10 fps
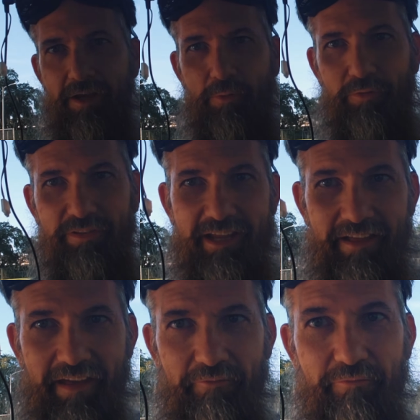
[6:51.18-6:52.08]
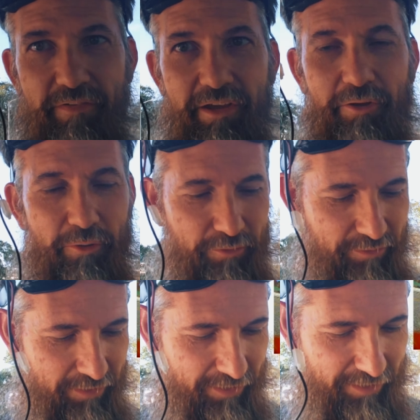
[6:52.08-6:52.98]
we'll see how that
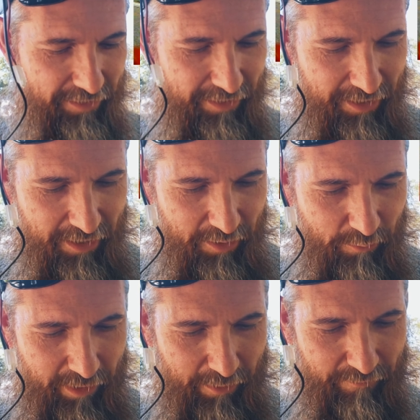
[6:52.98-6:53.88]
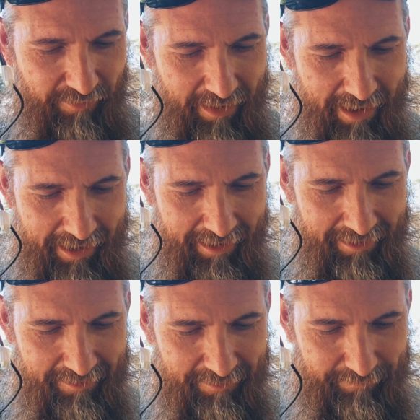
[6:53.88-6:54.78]
feels when I'm flying it.